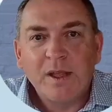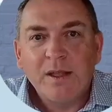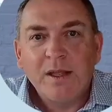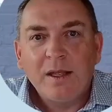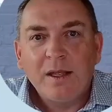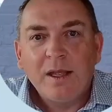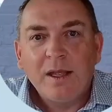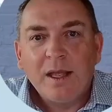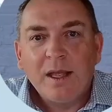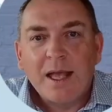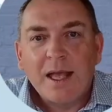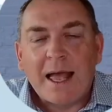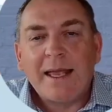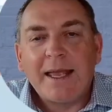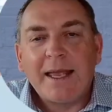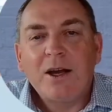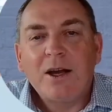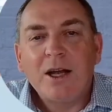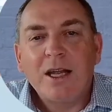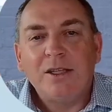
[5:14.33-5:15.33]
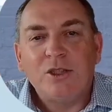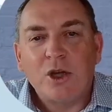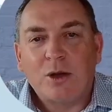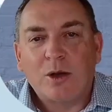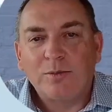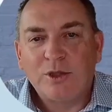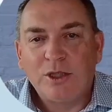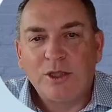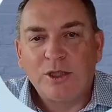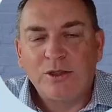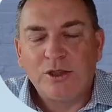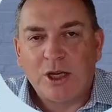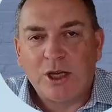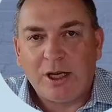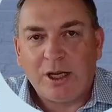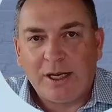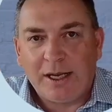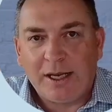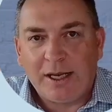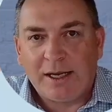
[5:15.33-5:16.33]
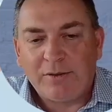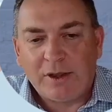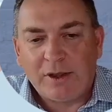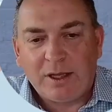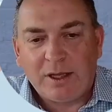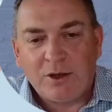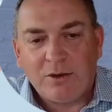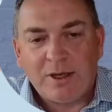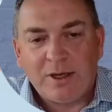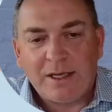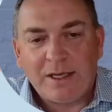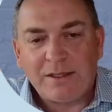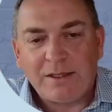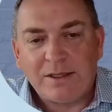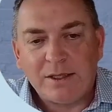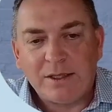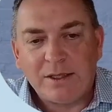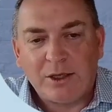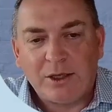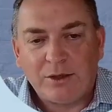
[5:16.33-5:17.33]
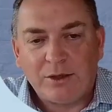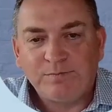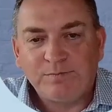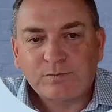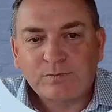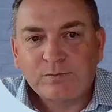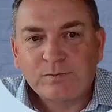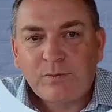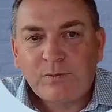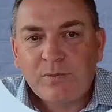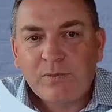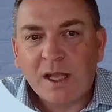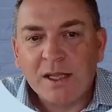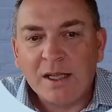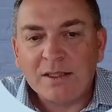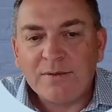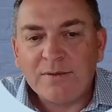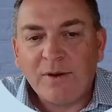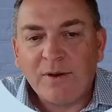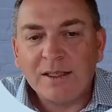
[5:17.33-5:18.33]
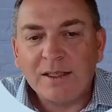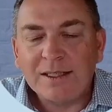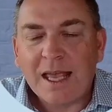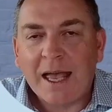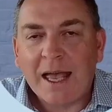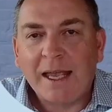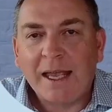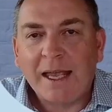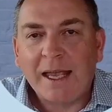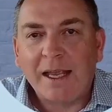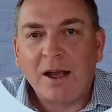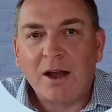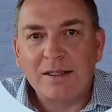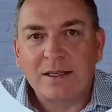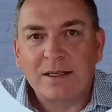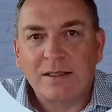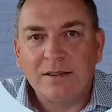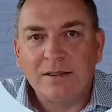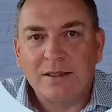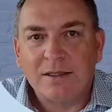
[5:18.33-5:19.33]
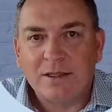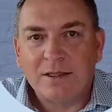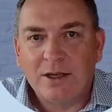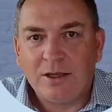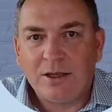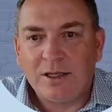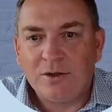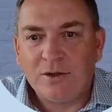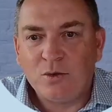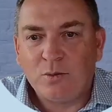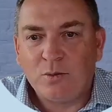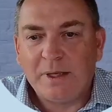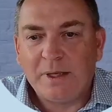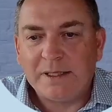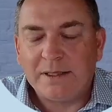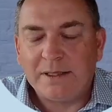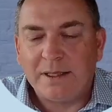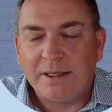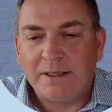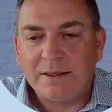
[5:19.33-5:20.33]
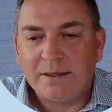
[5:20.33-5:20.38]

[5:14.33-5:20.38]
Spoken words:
AI adoption journey and everything you need to do as far as AI is concerned in your business.